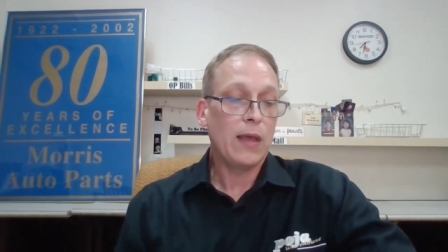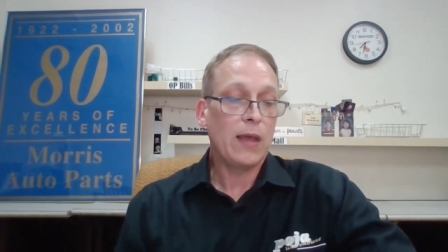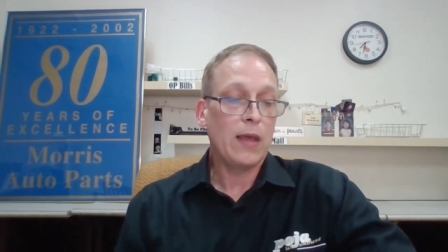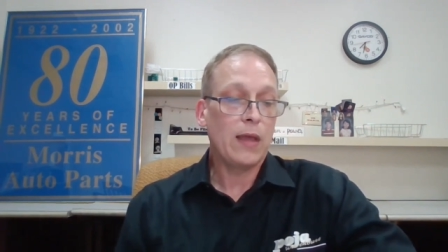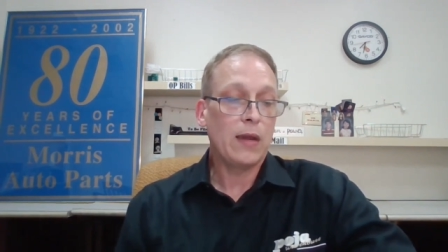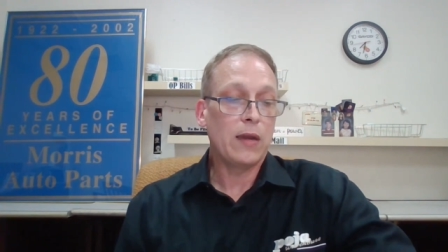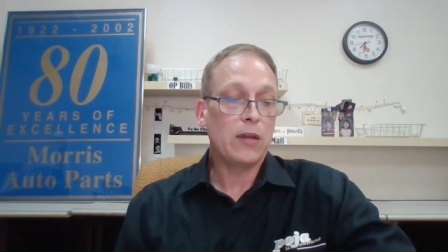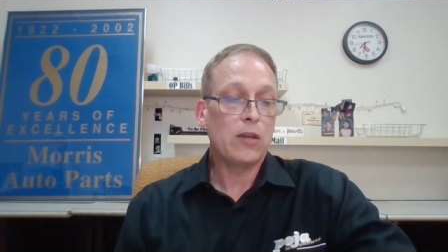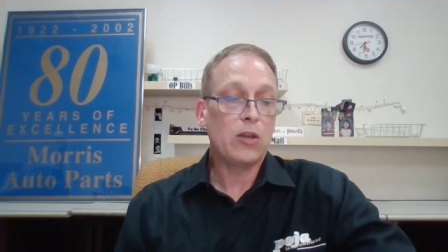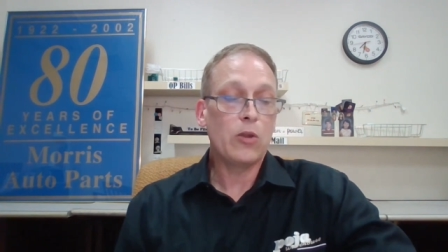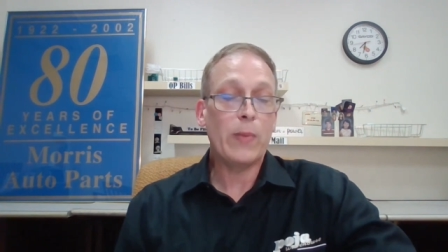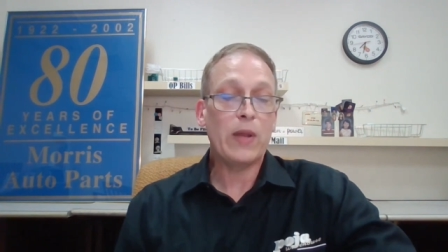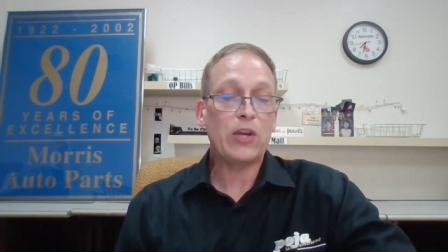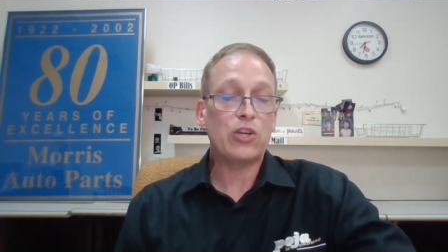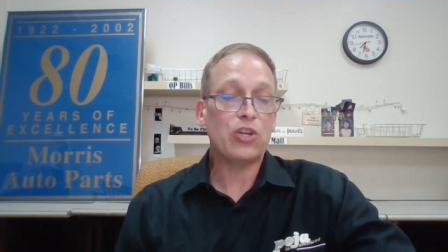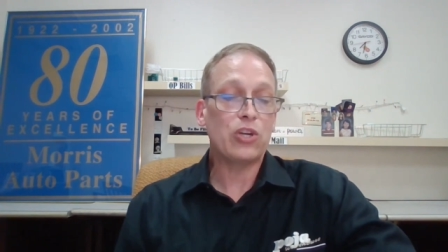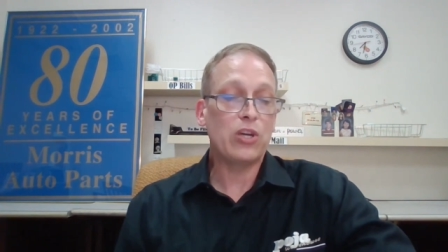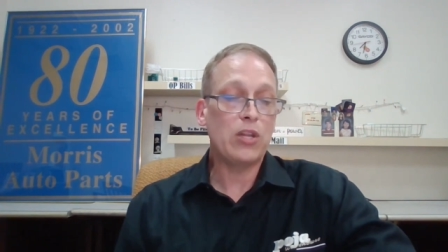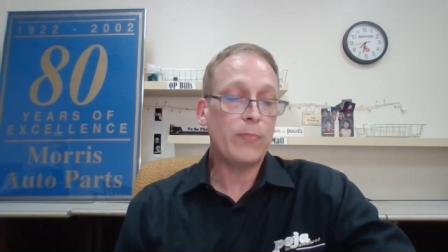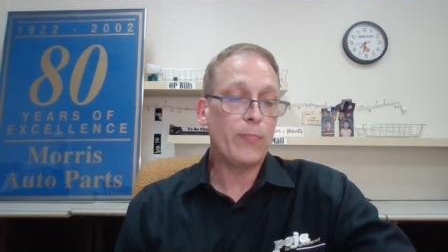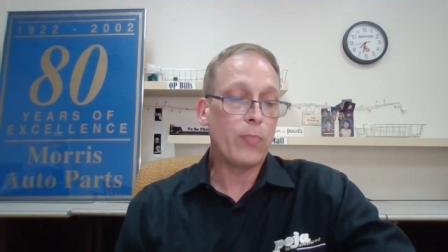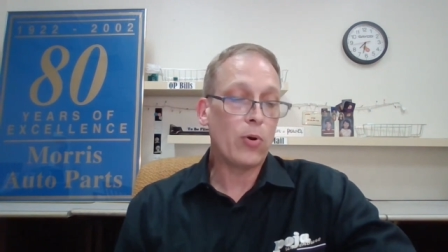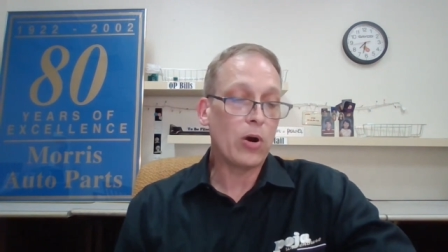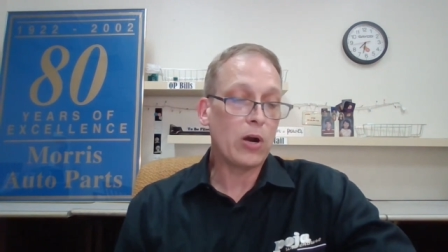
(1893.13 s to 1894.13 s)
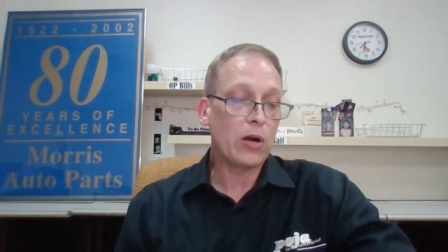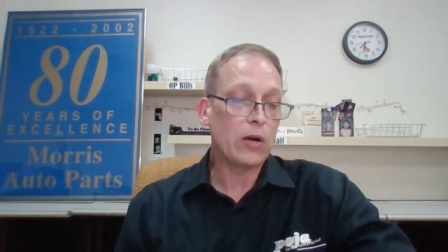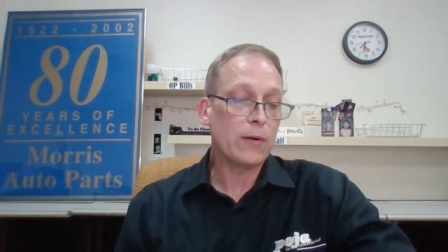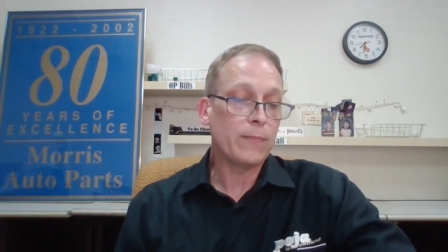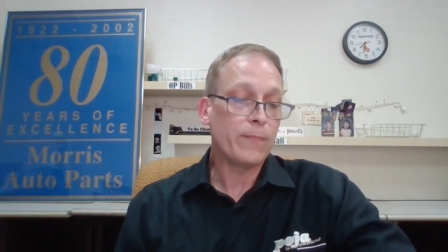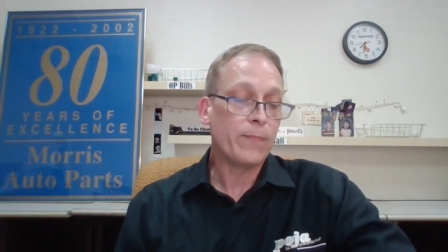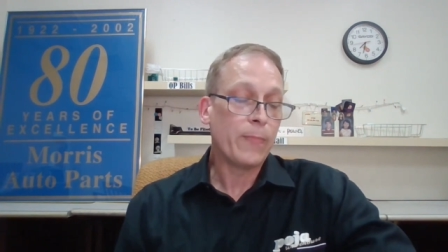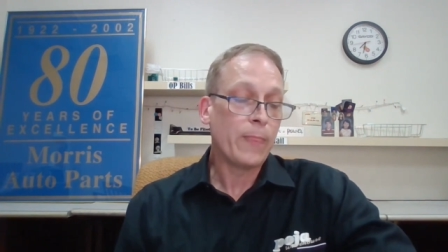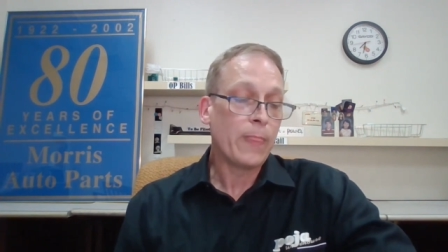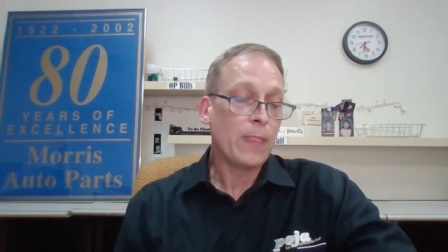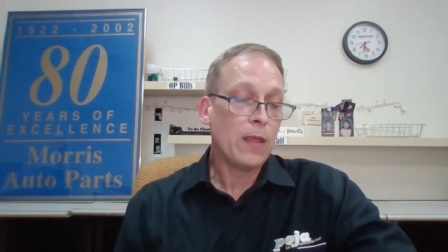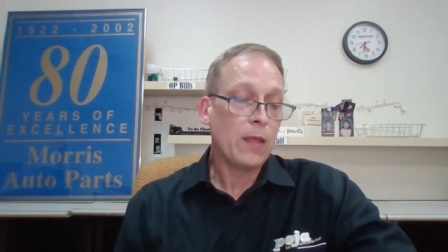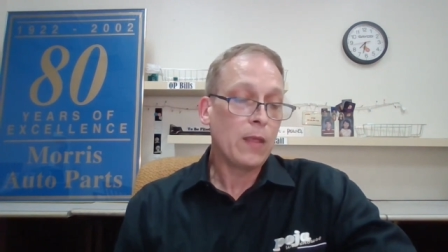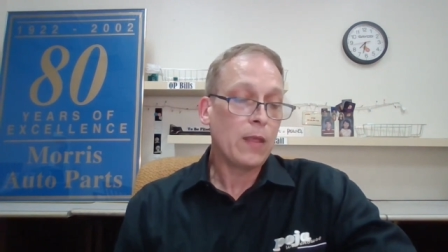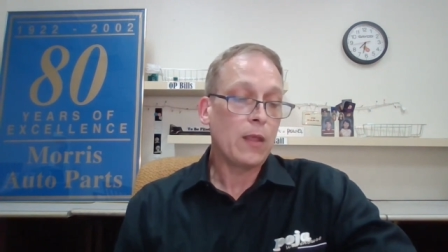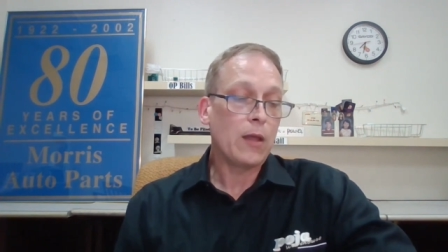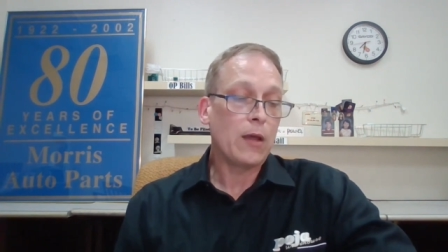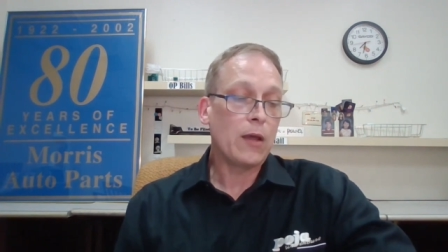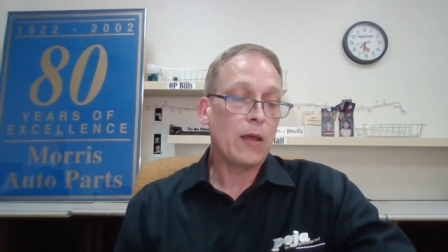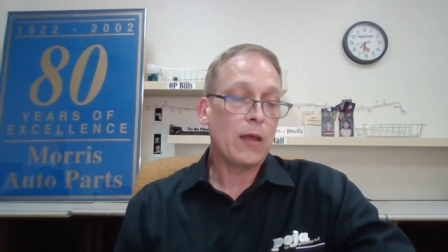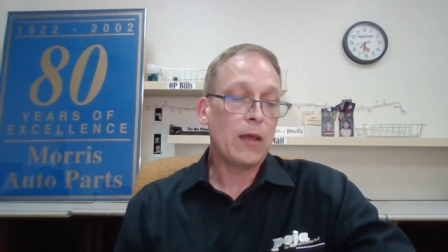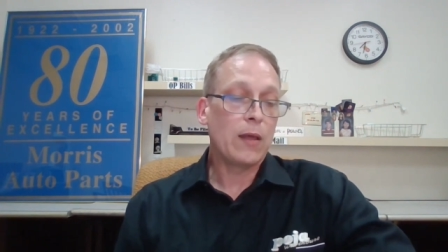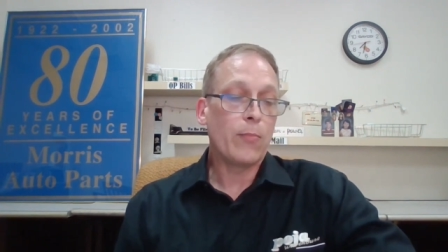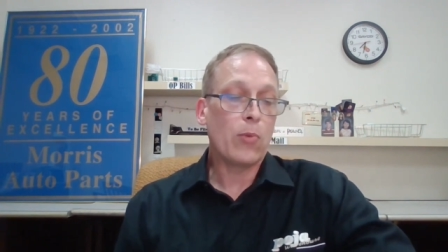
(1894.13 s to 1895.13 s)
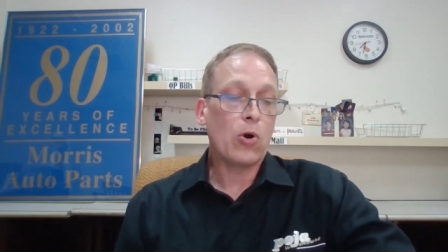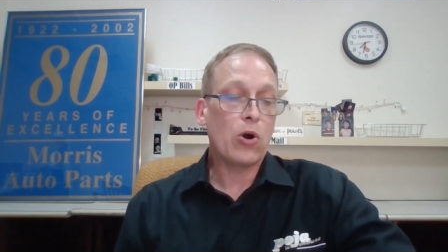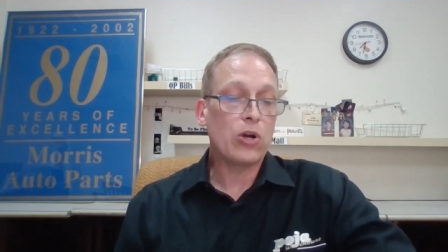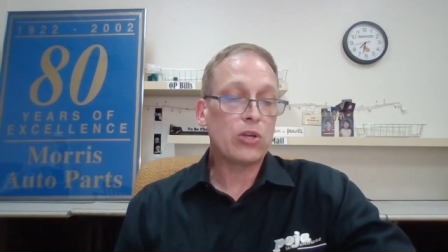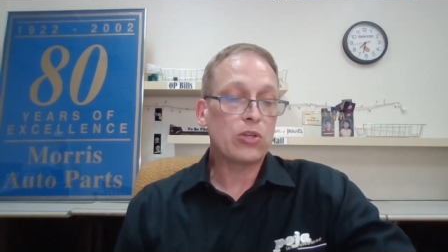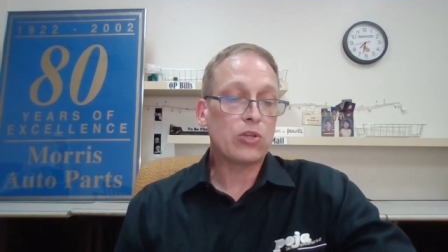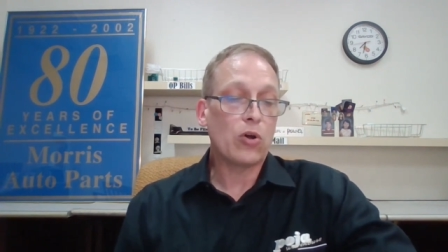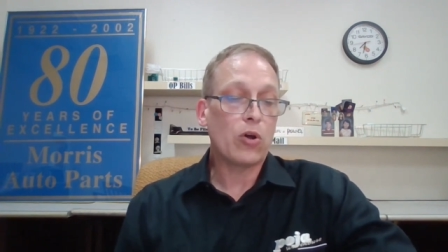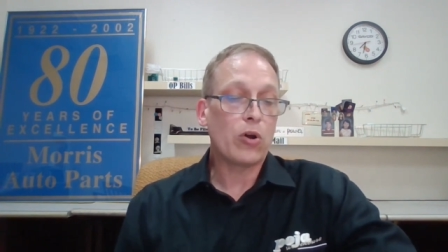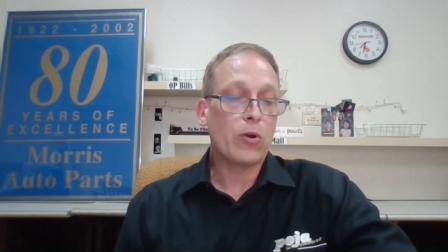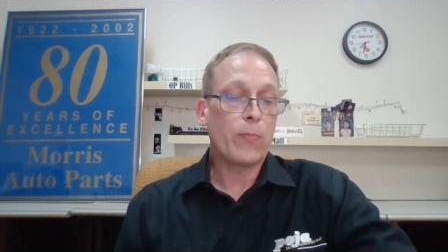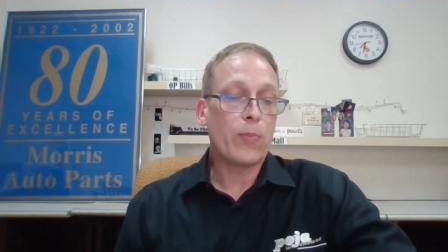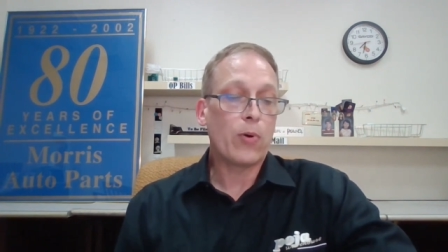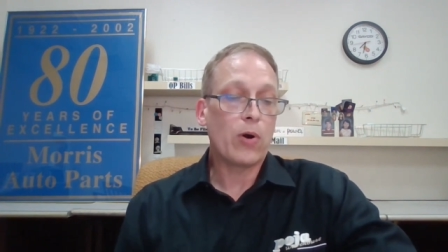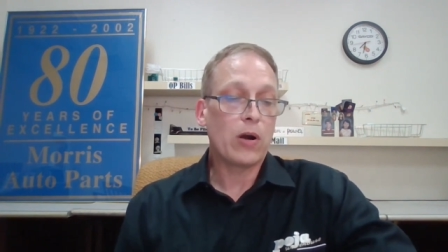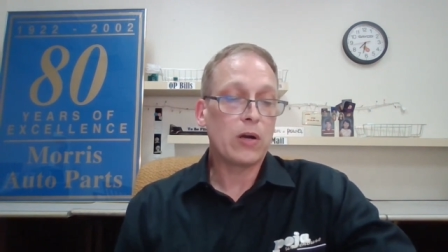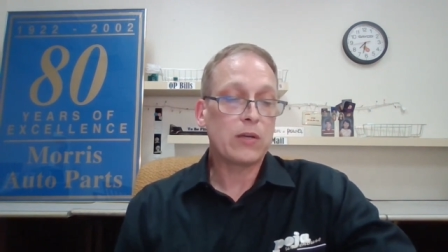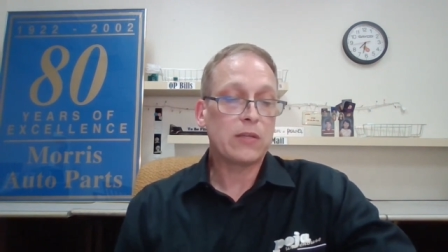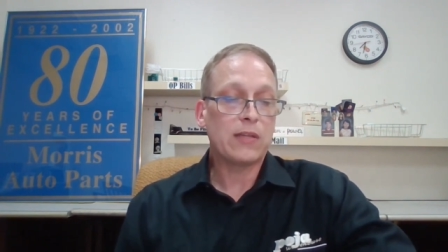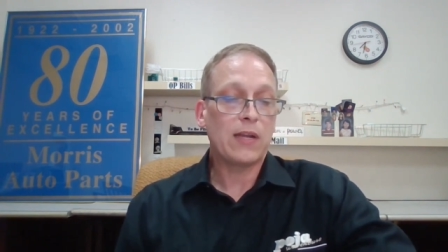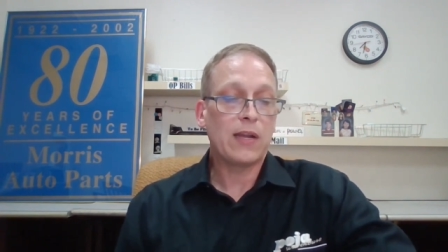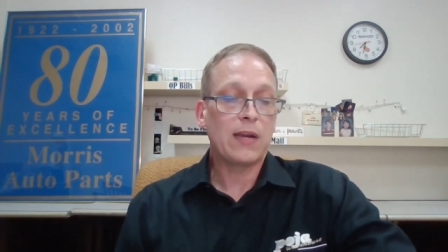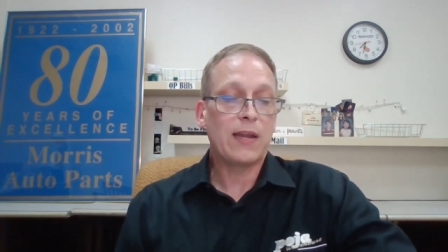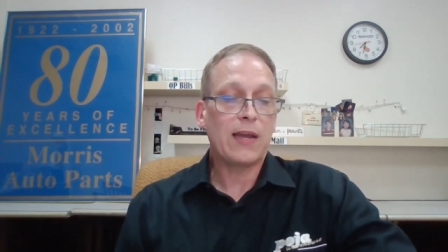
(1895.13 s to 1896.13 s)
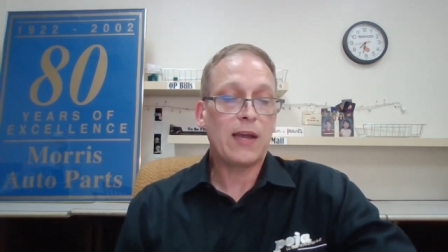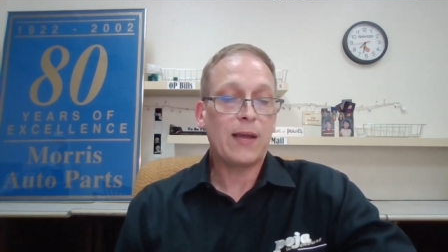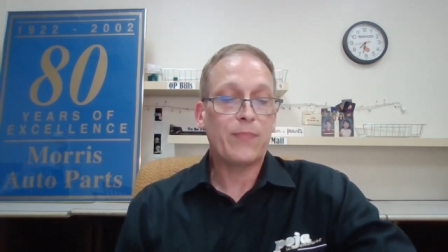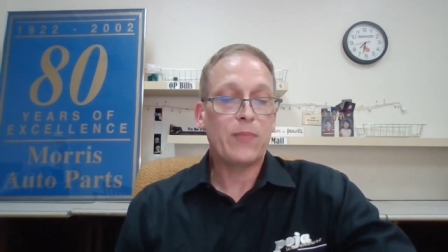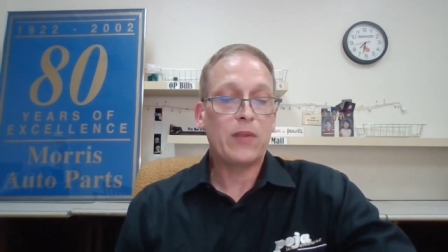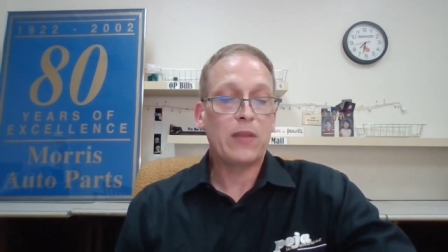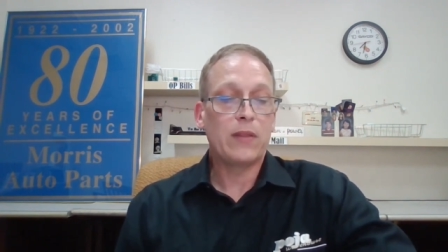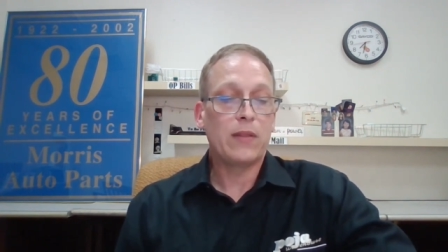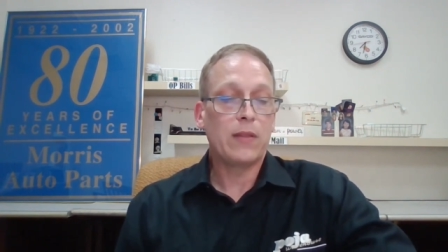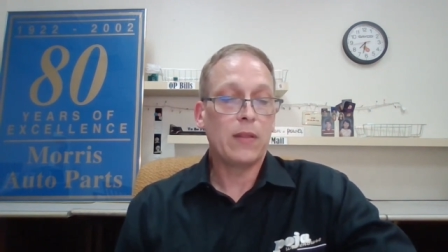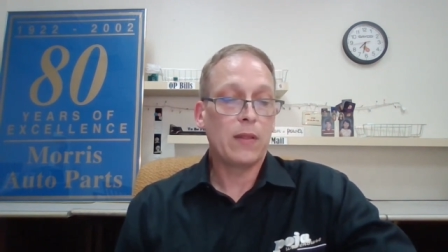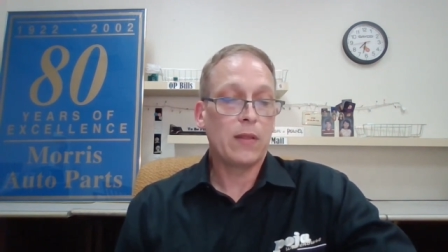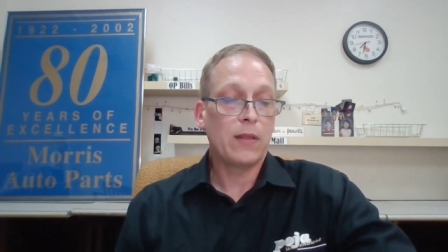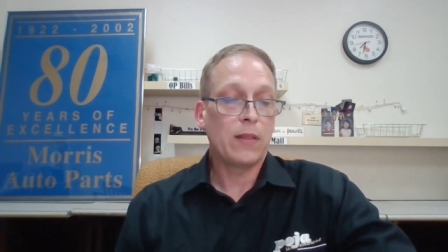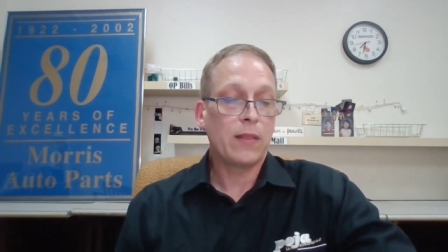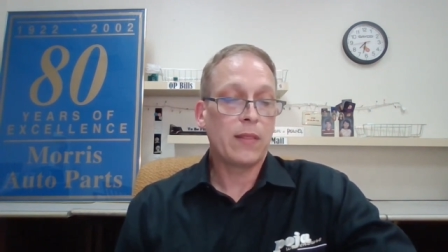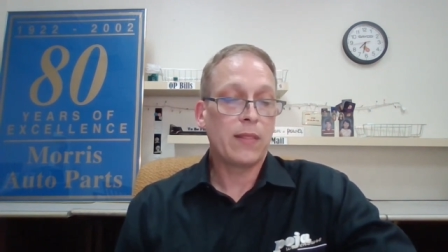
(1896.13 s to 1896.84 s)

And you mentioned ePart. You know, at Morris Auto Parts, I adopted